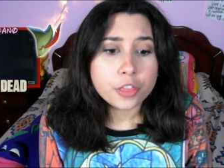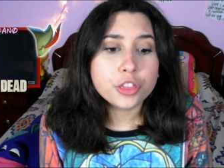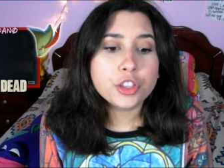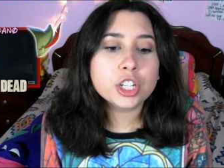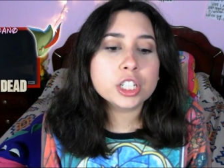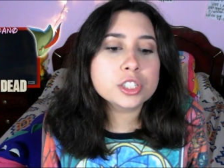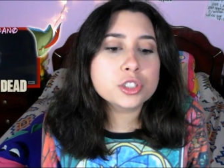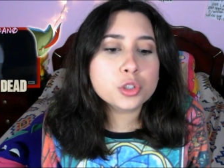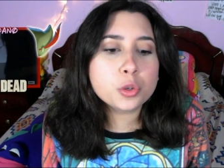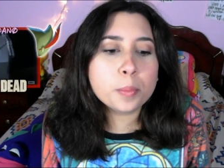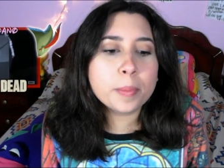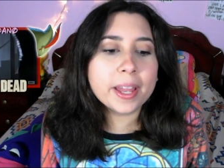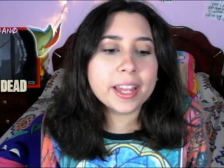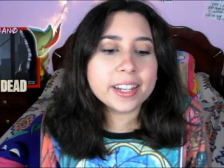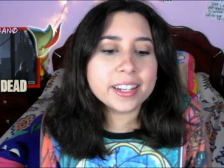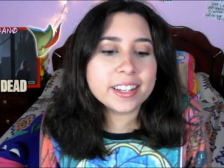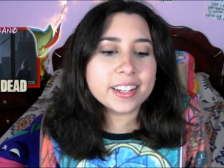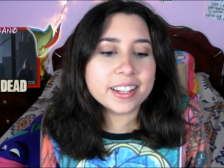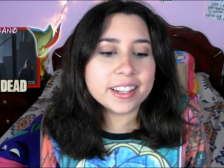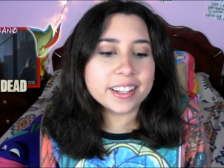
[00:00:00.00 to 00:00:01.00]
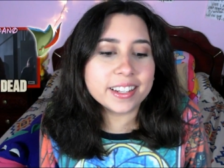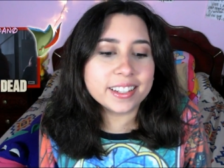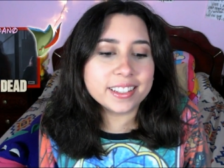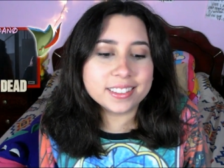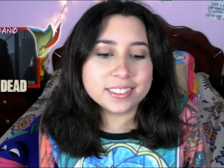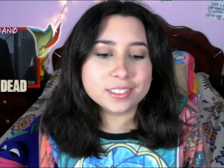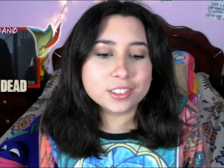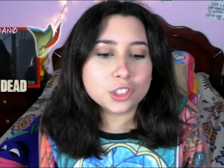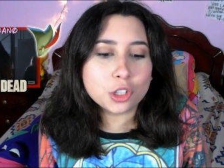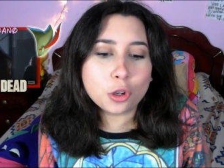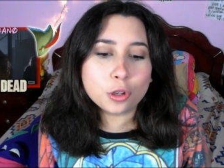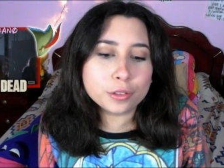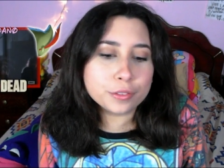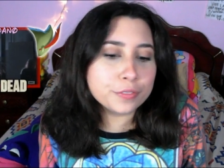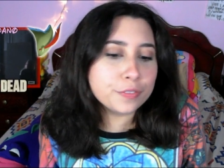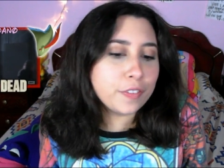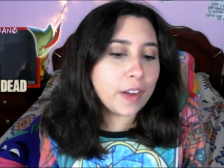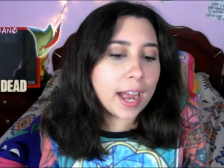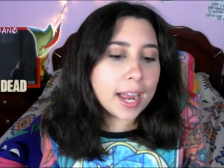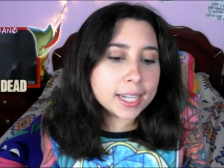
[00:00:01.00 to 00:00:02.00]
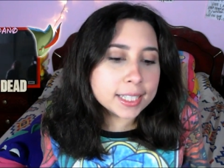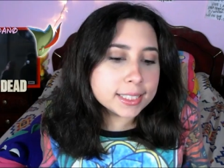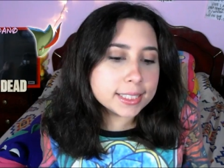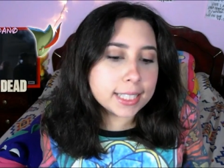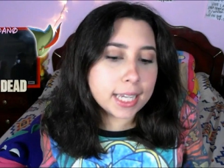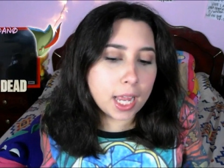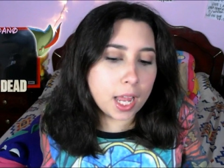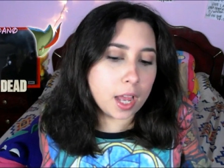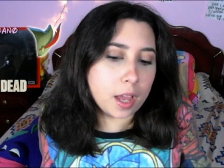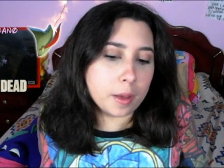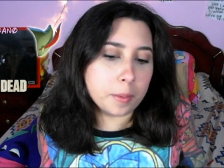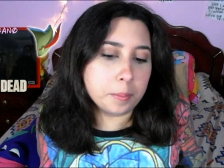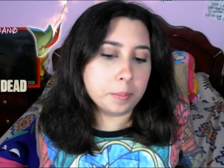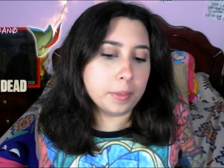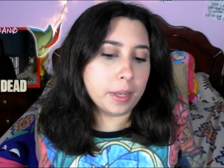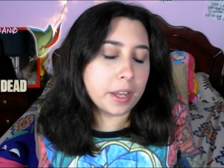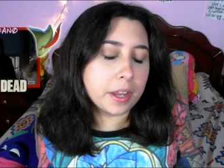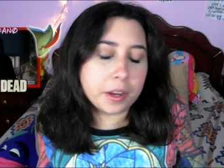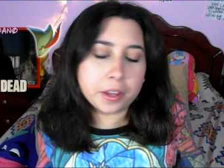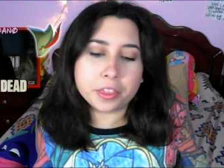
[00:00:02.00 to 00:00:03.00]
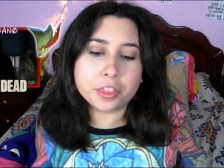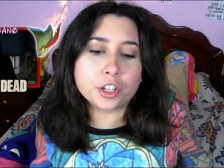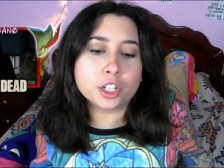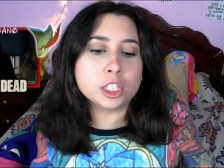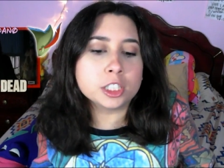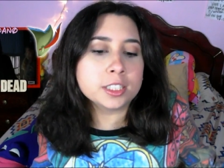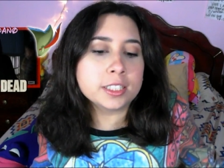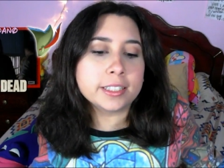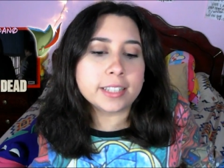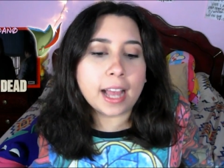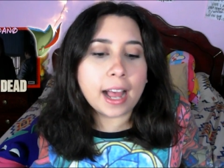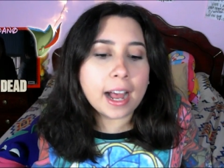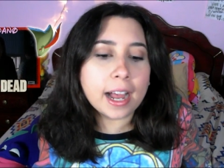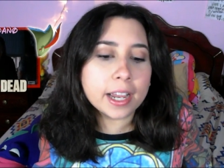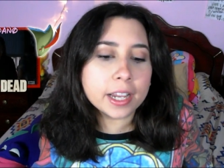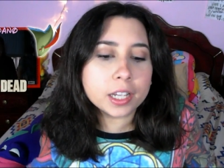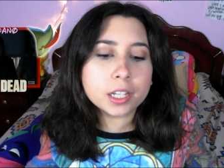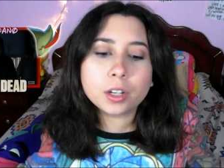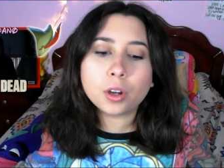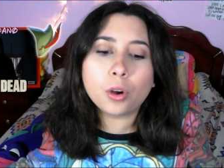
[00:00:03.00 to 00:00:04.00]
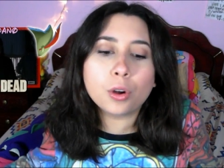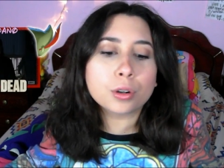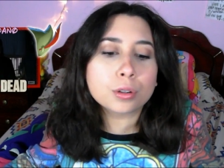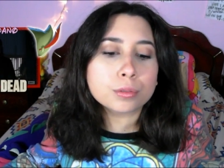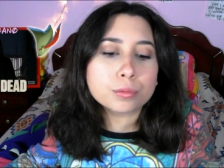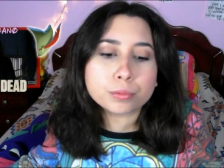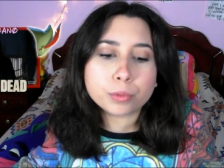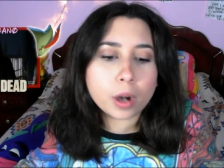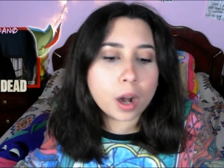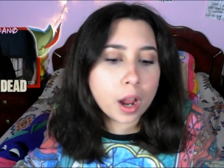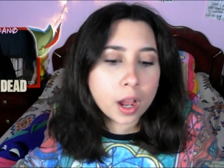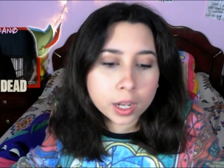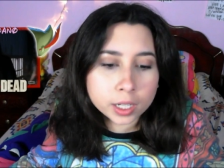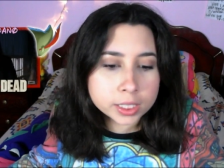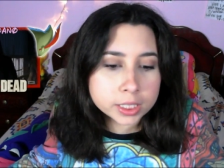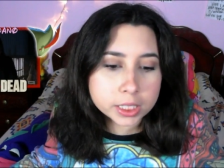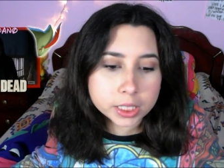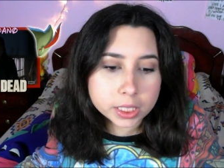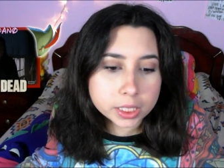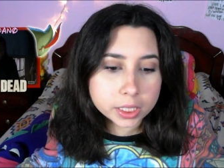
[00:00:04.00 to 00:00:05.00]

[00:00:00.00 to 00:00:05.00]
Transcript: There are too many. Don't fight them. Either die or run.